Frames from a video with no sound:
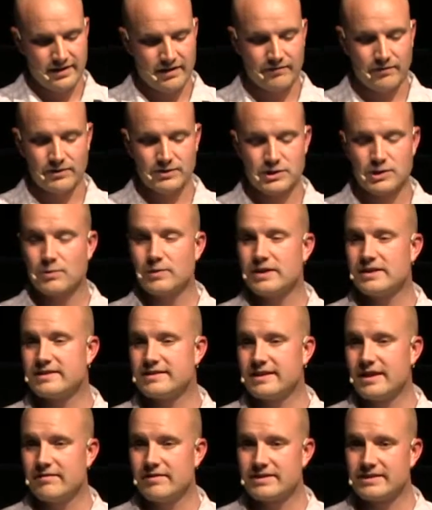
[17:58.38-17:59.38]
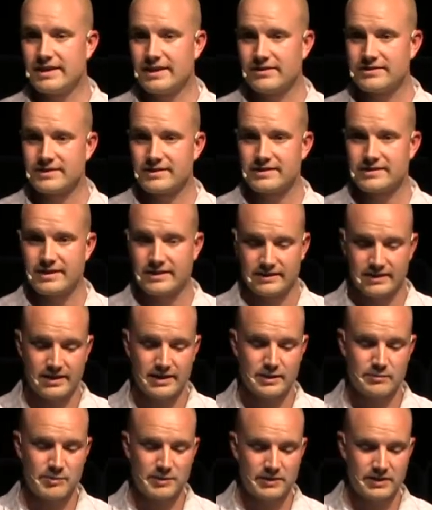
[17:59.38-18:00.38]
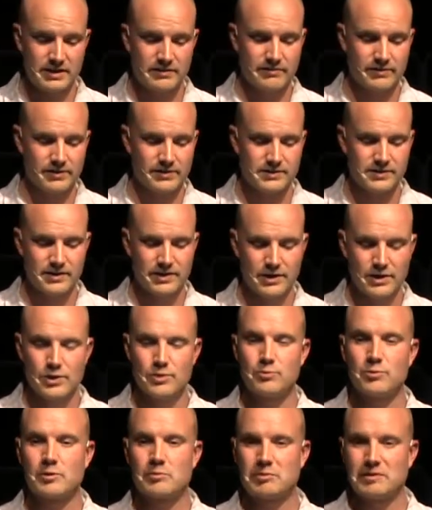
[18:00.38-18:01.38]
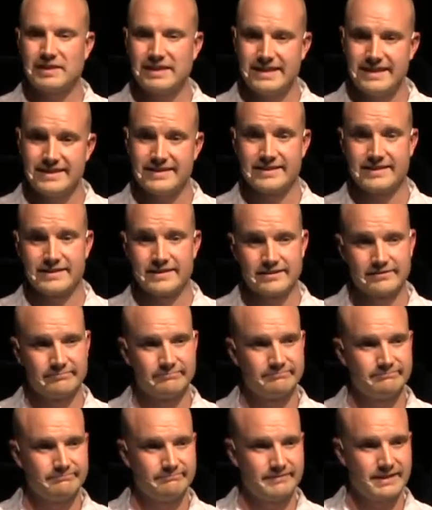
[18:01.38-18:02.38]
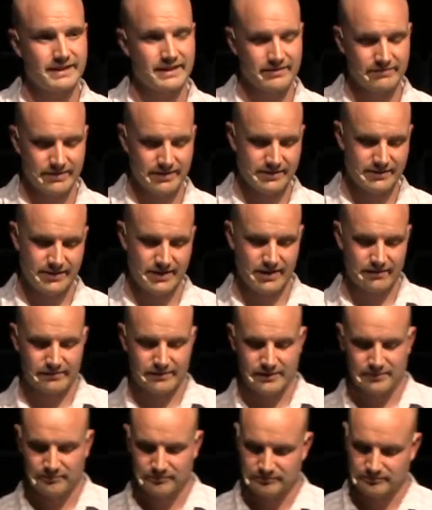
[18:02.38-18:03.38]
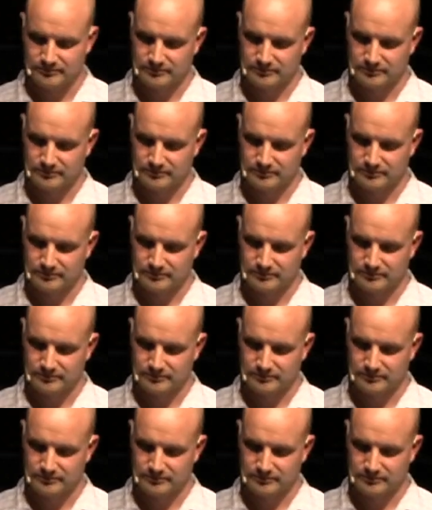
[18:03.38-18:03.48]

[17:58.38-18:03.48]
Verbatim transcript: And verse 27 tells us that these believers were pleased to give this gift.